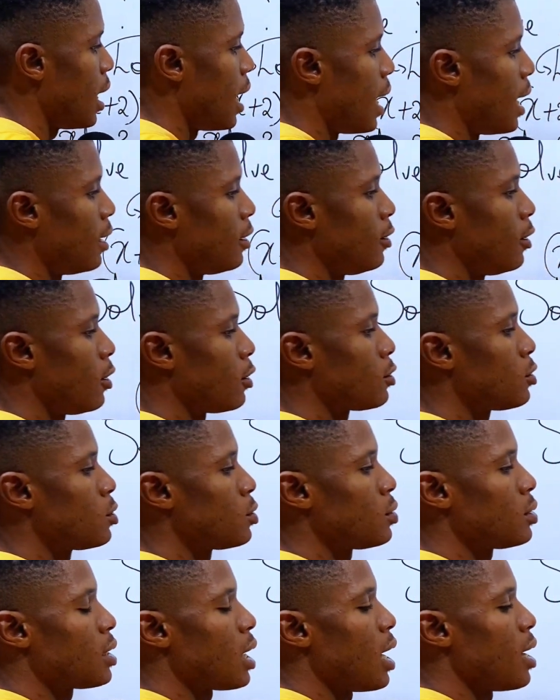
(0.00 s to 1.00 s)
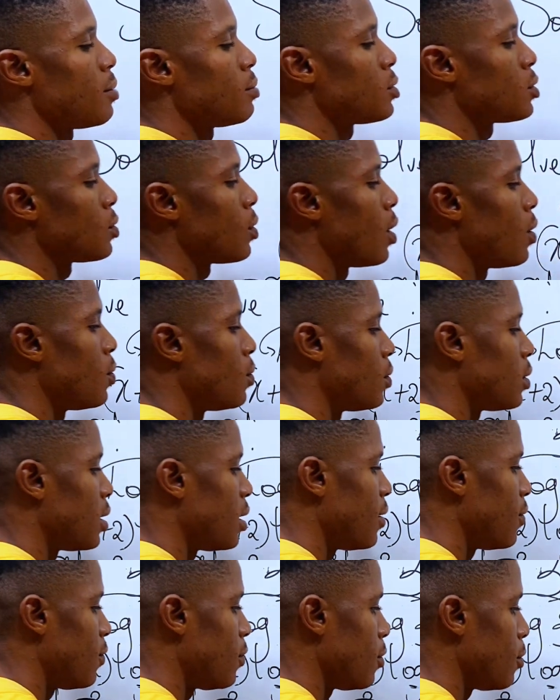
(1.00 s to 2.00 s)
and log 2 times 1 will
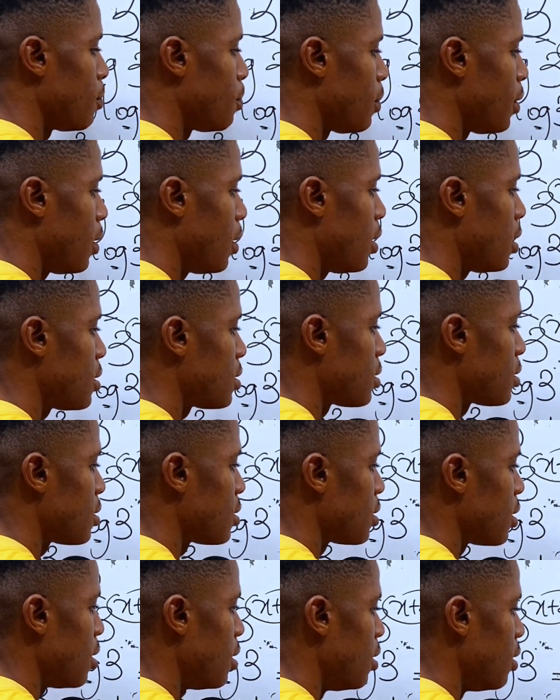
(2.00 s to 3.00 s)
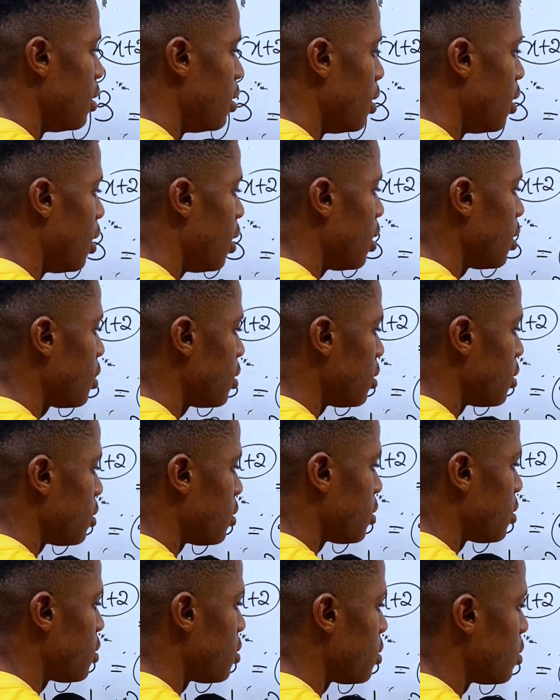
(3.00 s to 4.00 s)
give you plus log
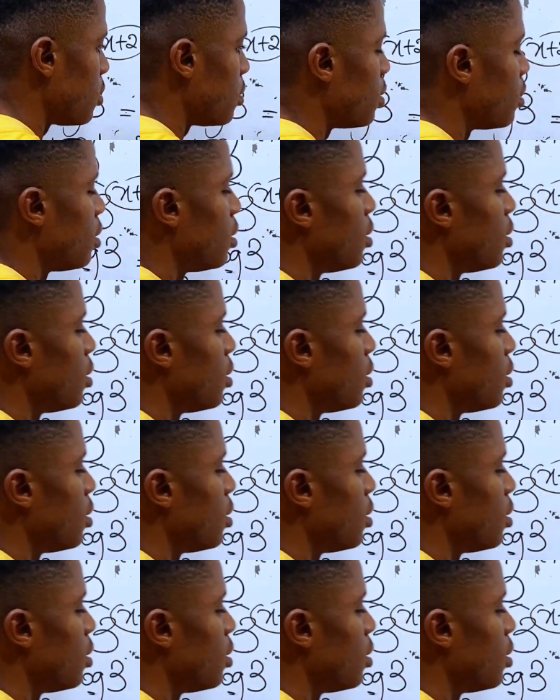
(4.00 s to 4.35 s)
2.